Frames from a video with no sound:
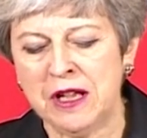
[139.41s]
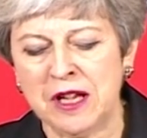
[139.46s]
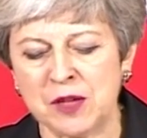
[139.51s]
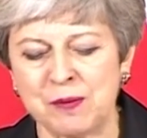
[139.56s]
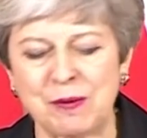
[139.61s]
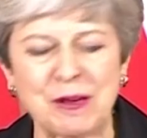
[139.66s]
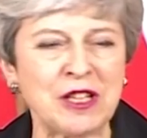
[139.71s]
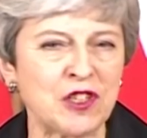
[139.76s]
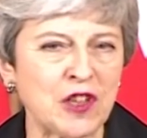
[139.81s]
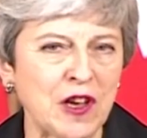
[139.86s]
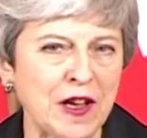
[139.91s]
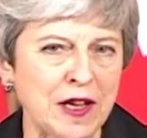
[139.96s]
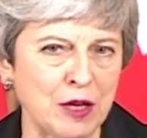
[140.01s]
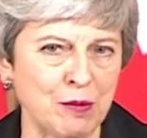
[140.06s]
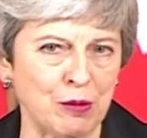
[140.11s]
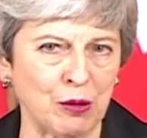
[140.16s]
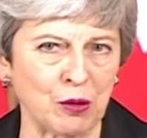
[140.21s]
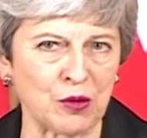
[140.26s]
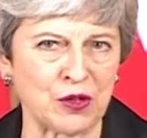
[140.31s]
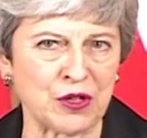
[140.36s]
has been
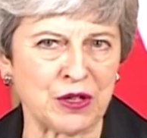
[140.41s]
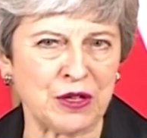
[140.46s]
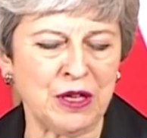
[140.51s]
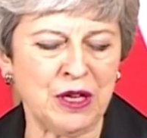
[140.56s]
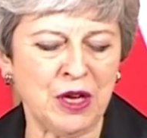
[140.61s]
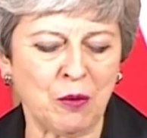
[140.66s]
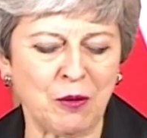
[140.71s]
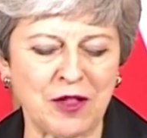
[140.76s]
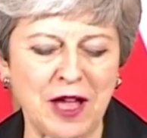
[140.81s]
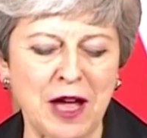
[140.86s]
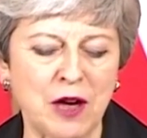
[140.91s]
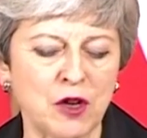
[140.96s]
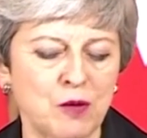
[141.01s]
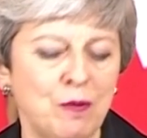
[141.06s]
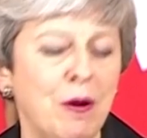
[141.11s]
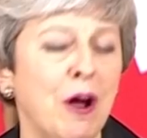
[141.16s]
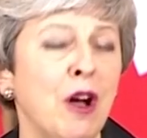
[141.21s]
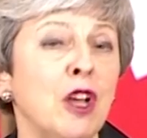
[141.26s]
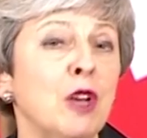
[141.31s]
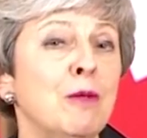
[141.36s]
tabled
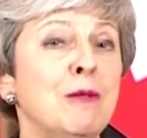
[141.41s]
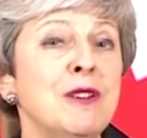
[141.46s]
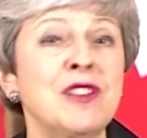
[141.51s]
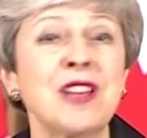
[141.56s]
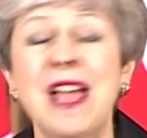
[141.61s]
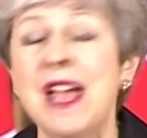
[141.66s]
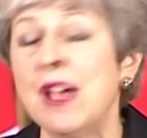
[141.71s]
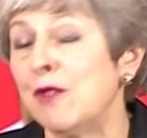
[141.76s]
without Parliament